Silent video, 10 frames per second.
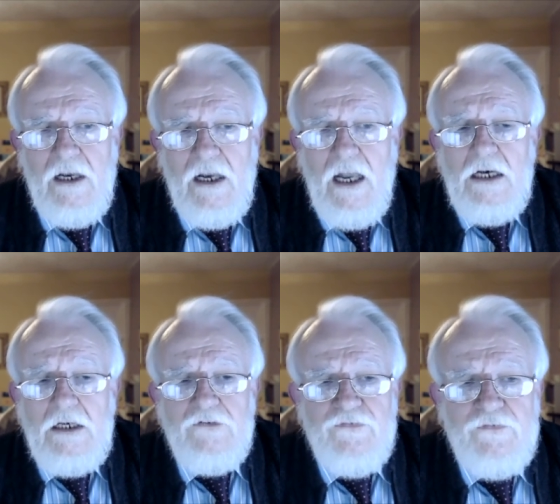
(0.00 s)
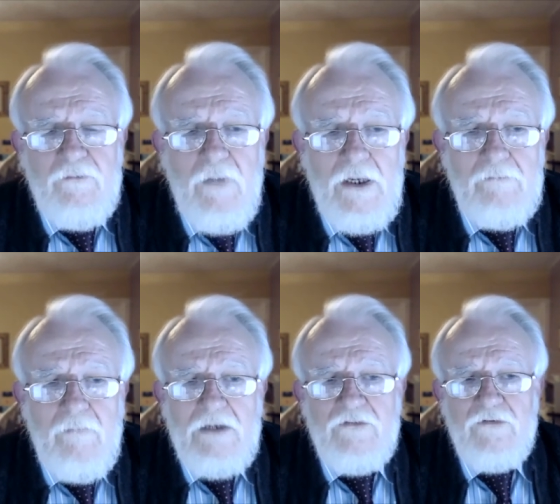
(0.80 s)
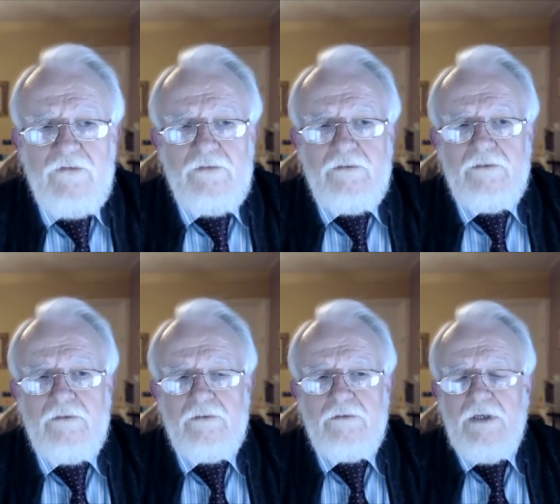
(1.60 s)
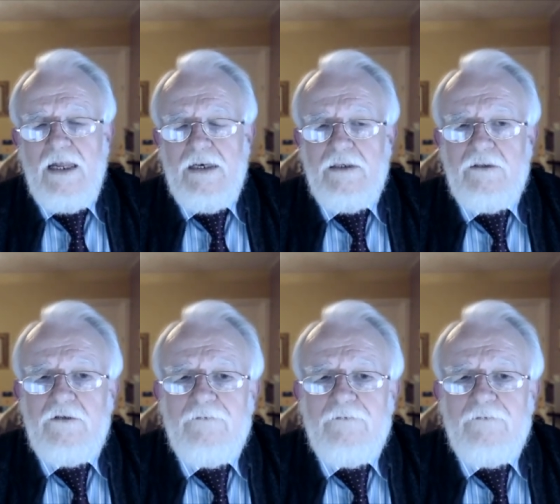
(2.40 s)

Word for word: life my master led.